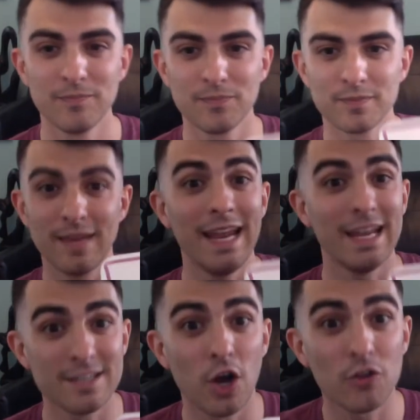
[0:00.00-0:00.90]

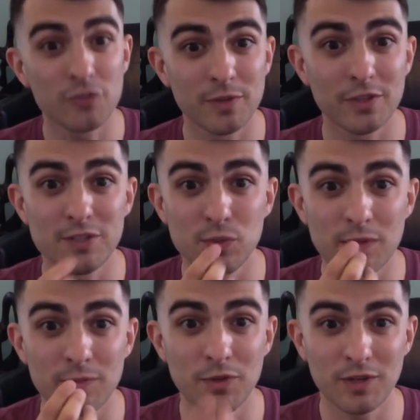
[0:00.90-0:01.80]
and ultimately to
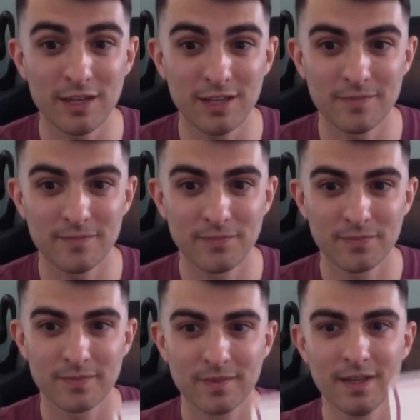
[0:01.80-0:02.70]
communicate.
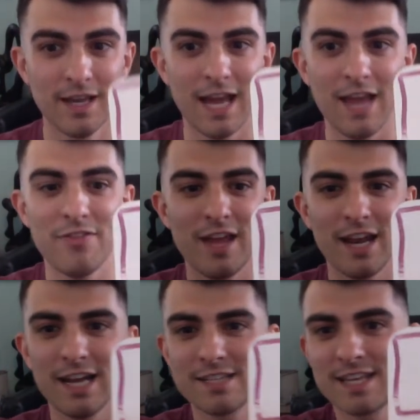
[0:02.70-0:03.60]
And then
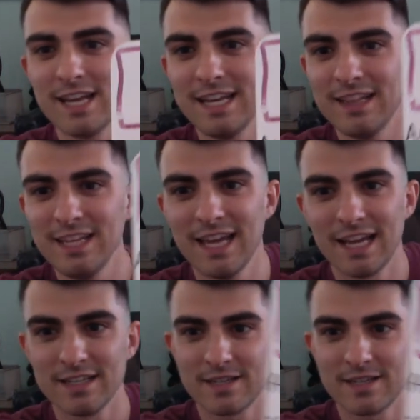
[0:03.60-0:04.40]
I said, in the end,